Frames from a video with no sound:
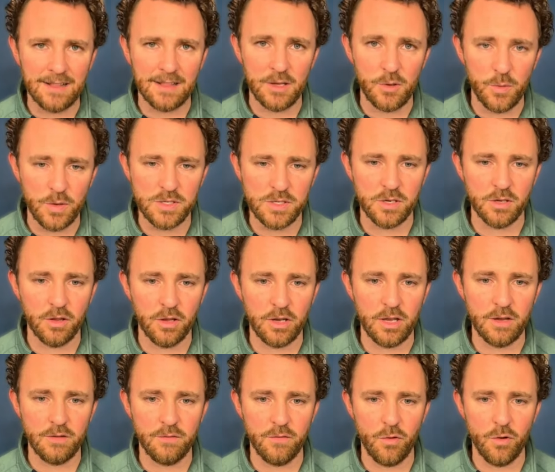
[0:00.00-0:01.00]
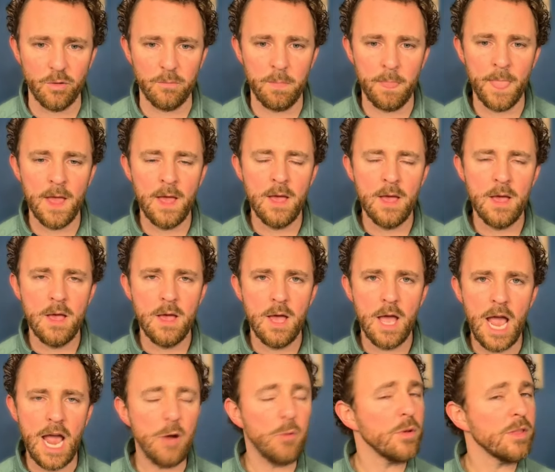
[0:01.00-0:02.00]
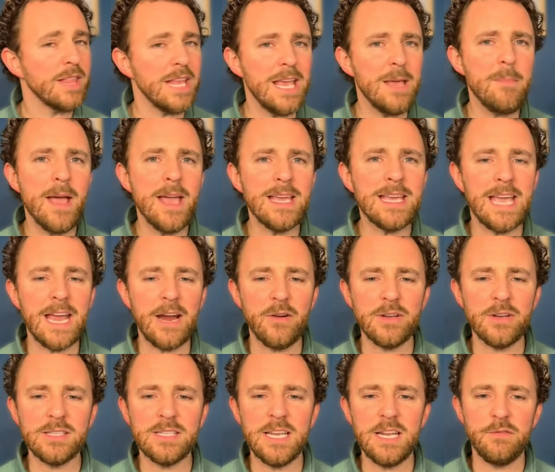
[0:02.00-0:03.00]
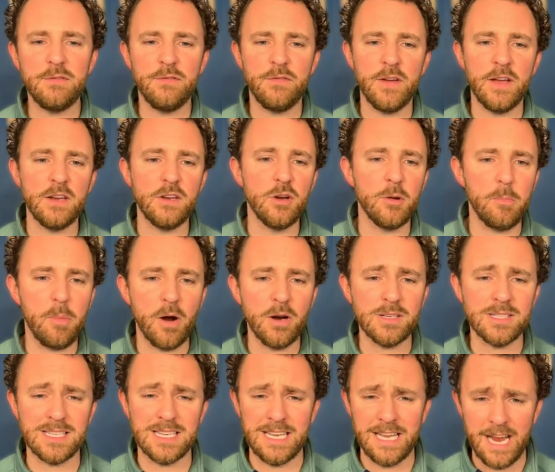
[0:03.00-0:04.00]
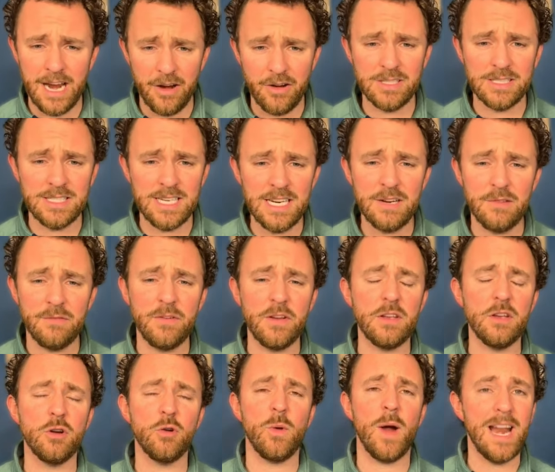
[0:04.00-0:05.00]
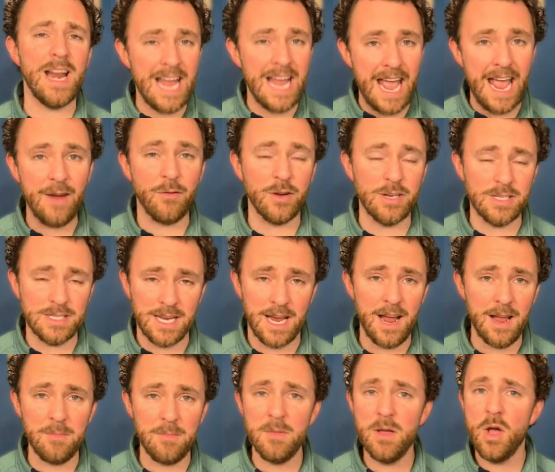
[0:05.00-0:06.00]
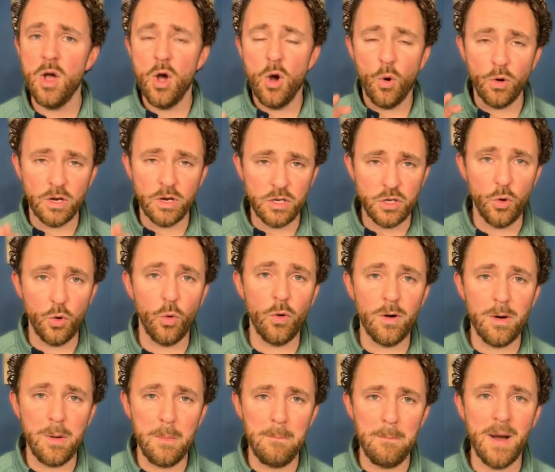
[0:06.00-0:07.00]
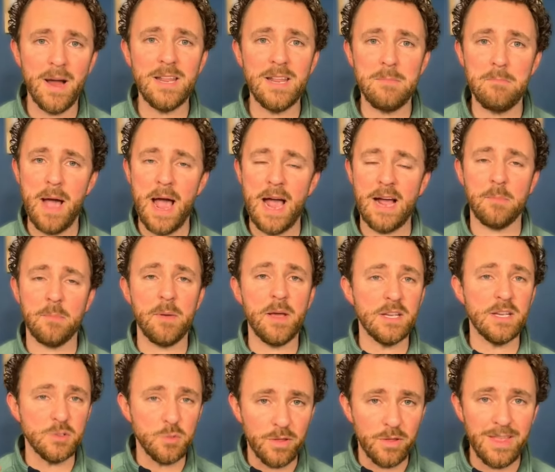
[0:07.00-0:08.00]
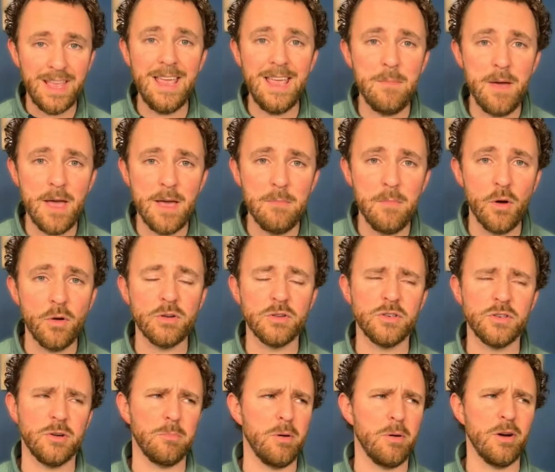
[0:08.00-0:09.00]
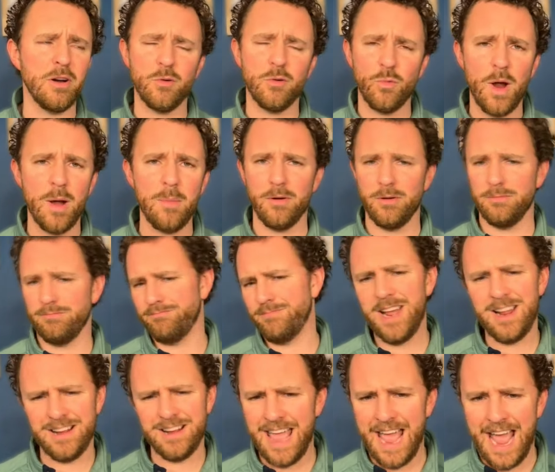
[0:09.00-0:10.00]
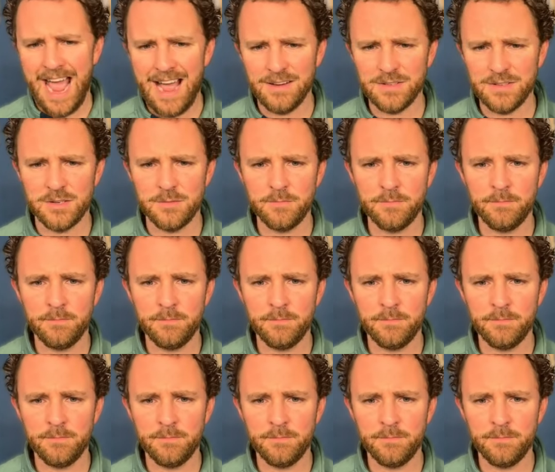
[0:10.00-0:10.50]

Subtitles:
what you're looking for. And with eBay Guaranteed Fit, your part's guaranteed to fit your ride every time or your money back. Because with eBay Motors, you're burning rubber, not cash.